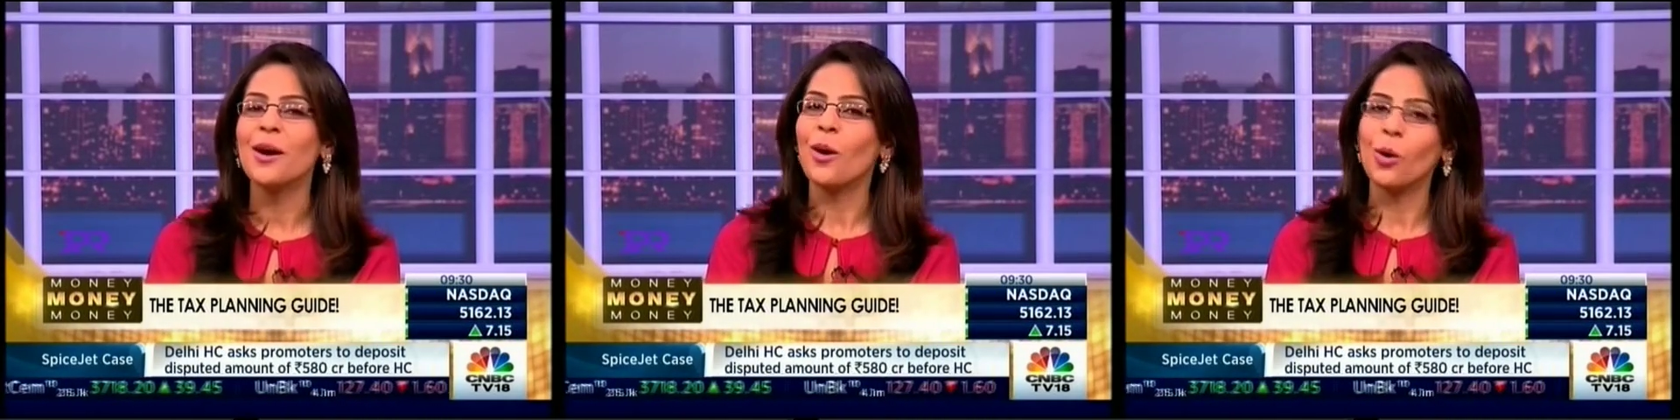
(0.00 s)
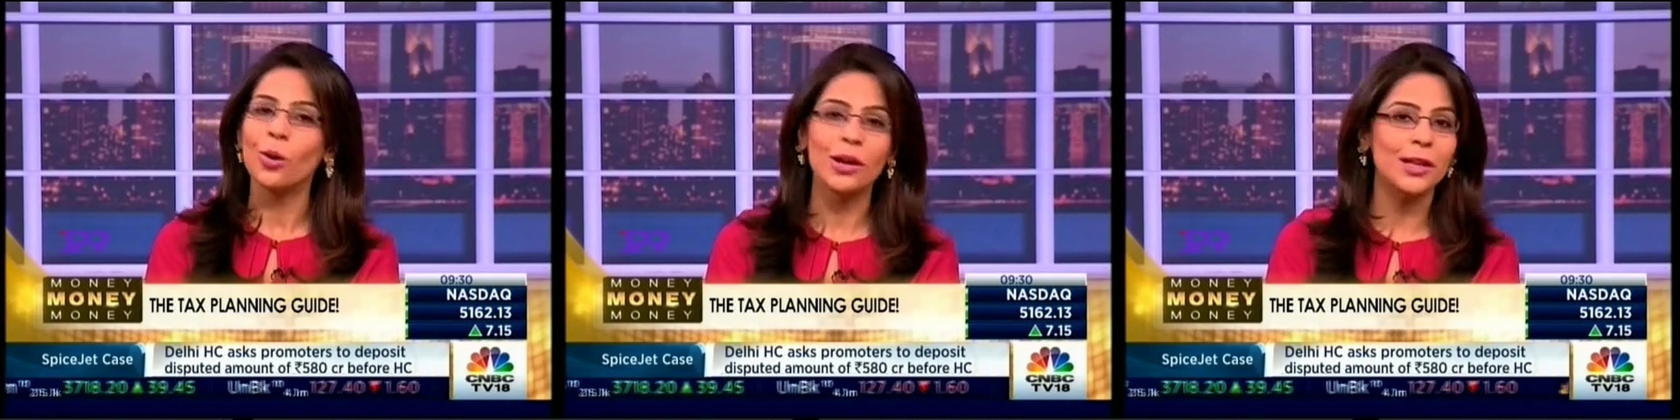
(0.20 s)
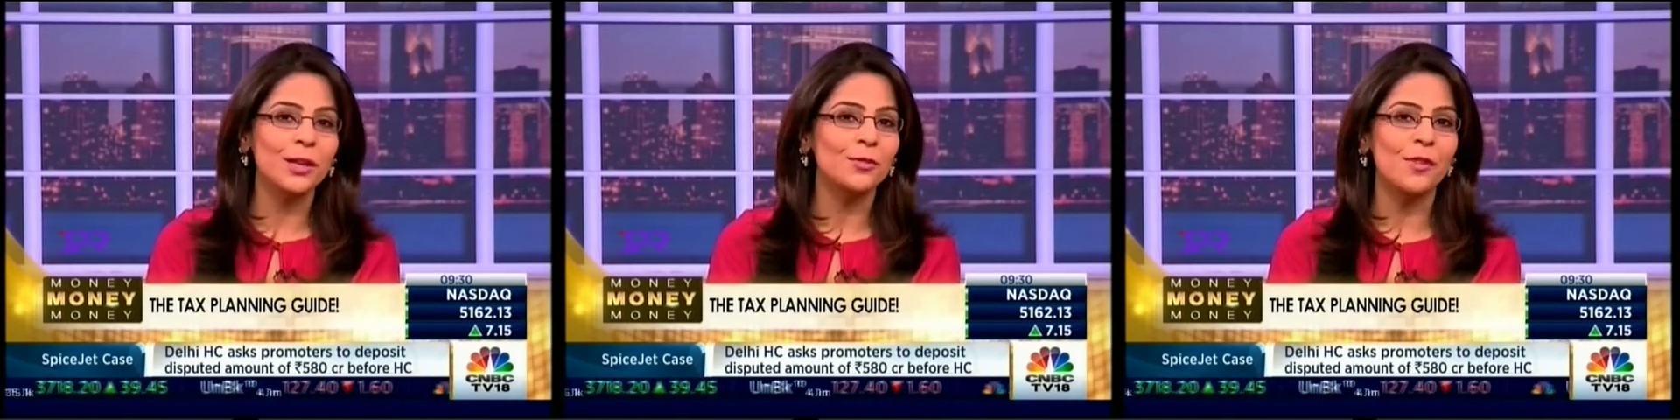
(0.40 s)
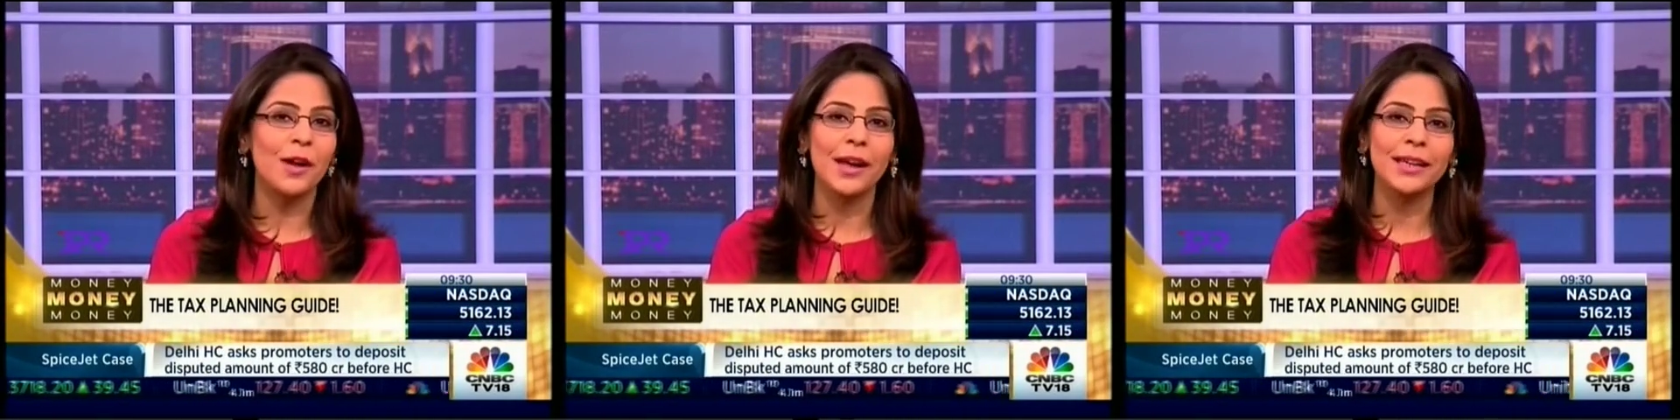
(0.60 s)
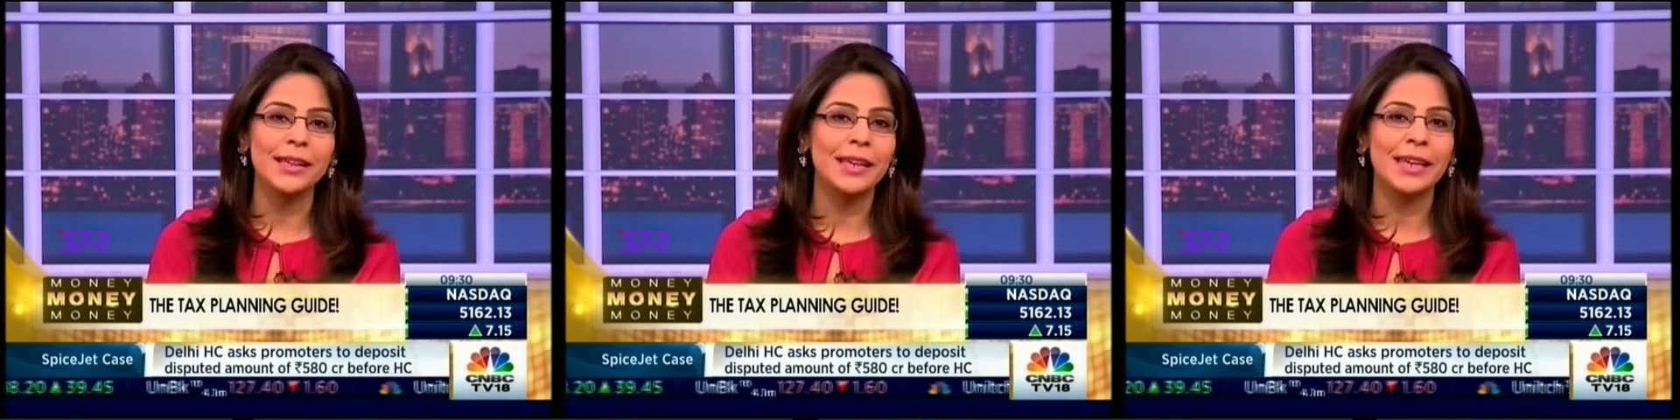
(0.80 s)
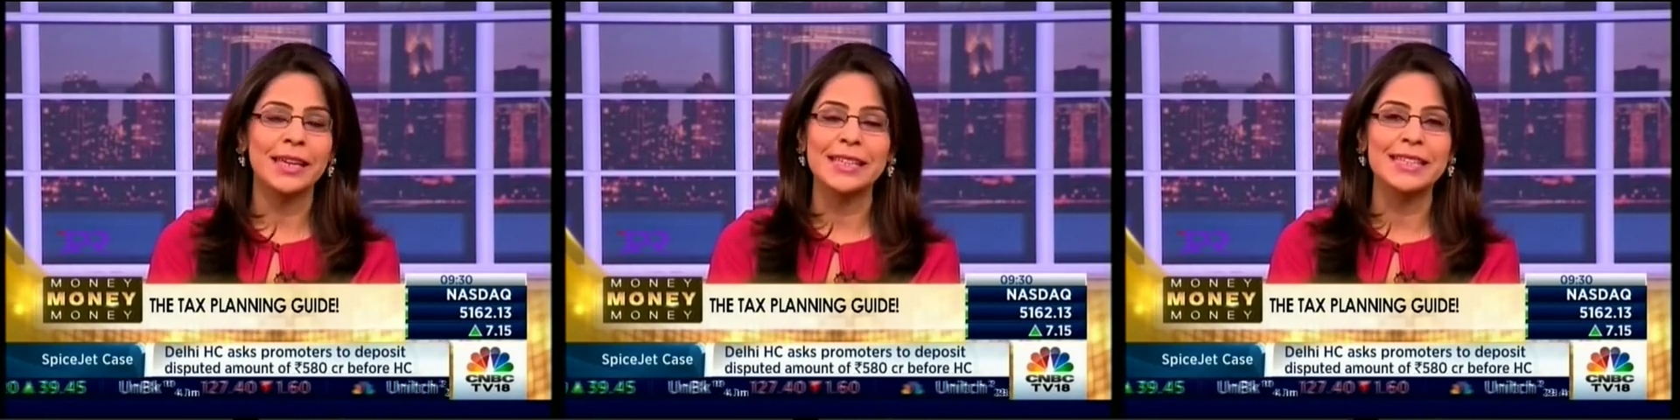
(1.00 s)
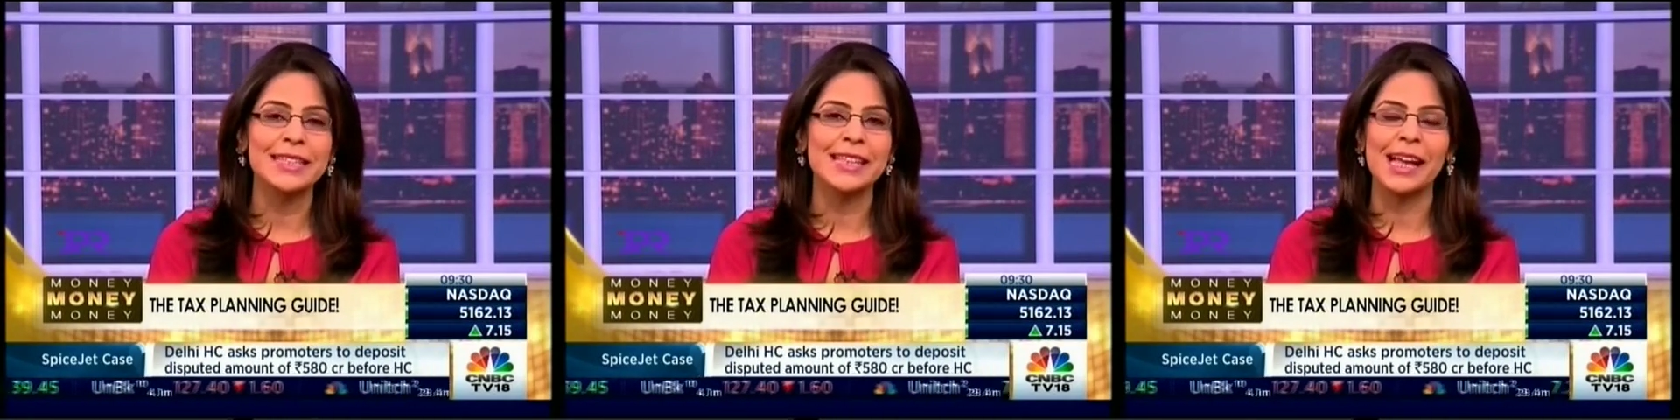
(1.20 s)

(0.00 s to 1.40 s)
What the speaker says: only to find his